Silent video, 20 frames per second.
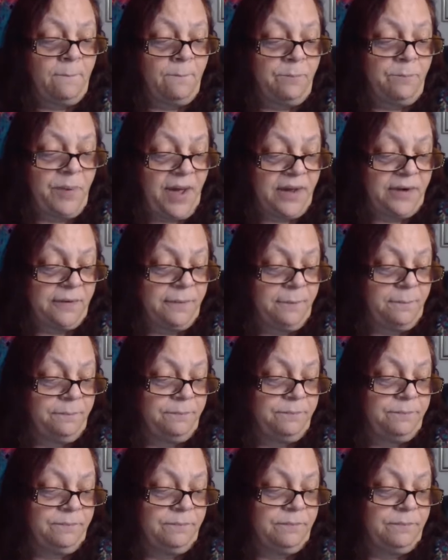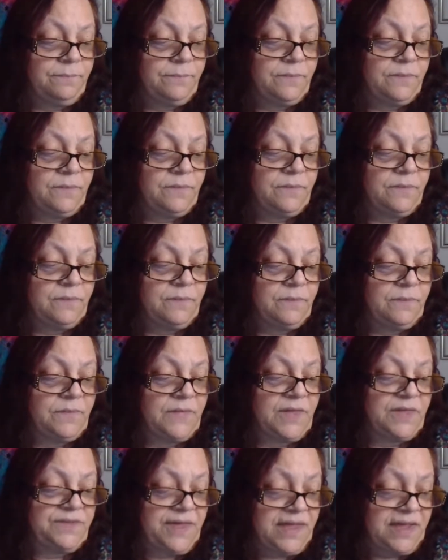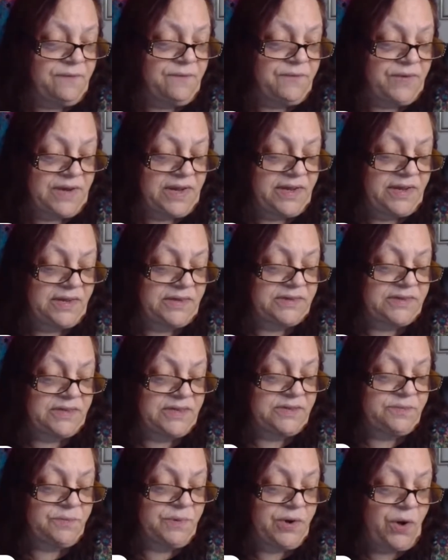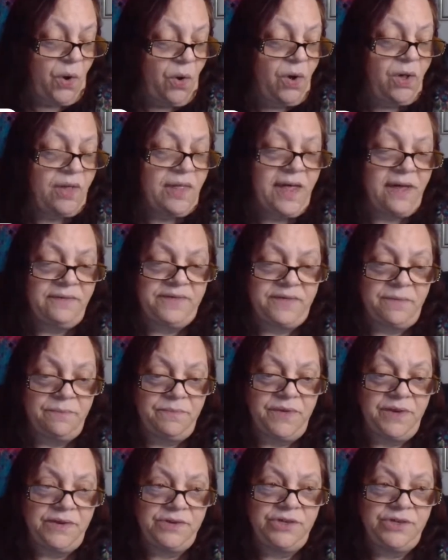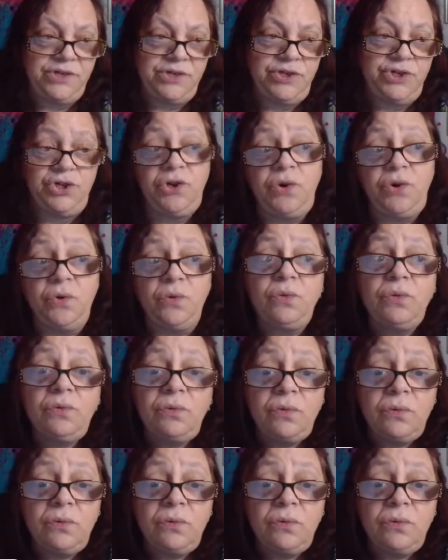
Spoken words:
But the thing of it is we all have something to do